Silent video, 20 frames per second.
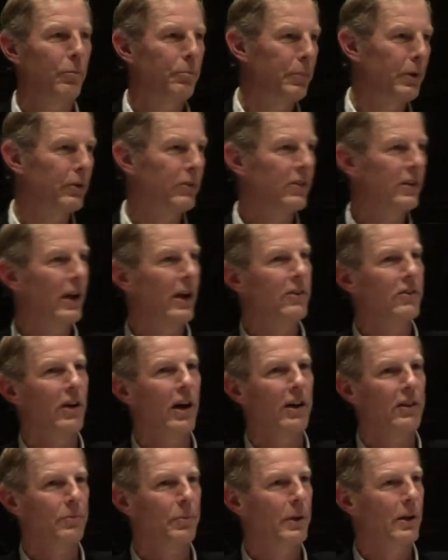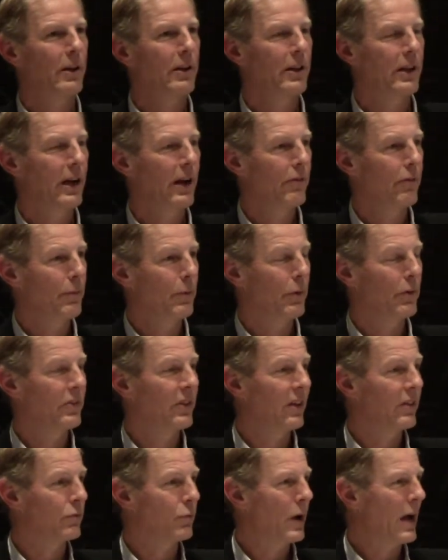builds a nice hospital, and then everybody
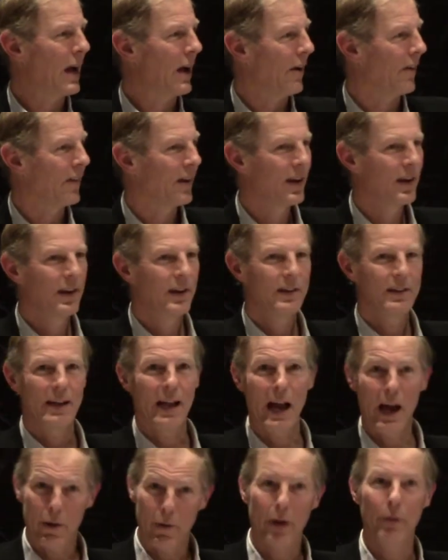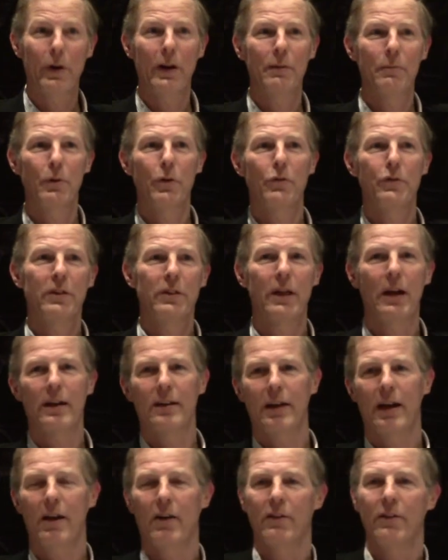says, wow, now I want to move to
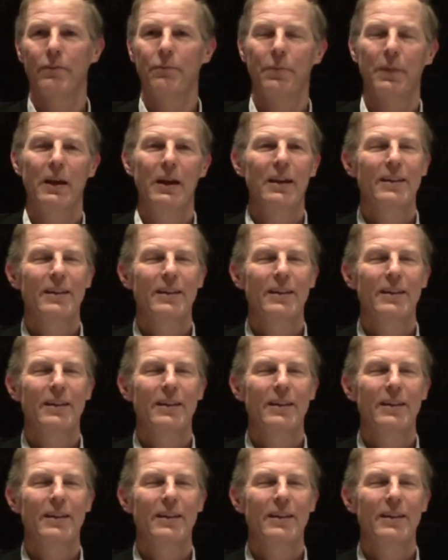that town.